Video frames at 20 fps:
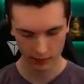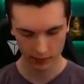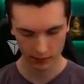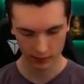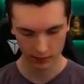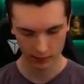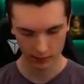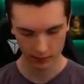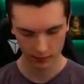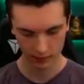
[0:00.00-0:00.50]

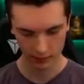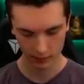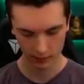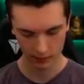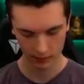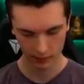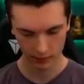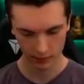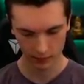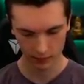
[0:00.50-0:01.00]

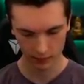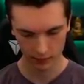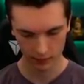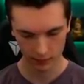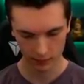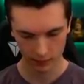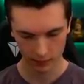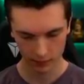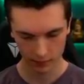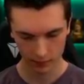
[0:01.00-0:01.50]

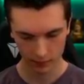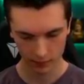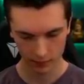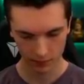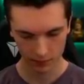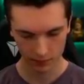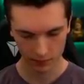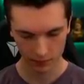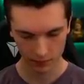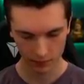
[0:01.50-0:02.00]

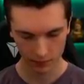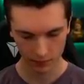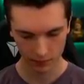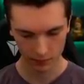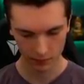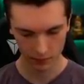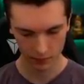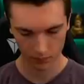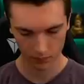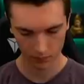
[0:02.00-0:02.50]

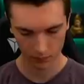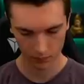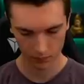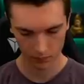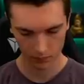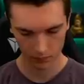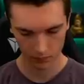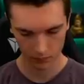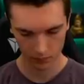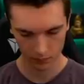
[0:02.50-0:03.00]

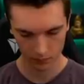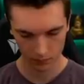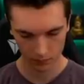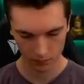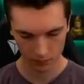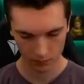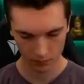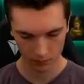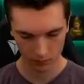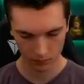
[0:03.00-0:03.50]

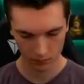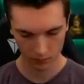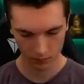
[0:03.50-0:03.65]
(no one is talking)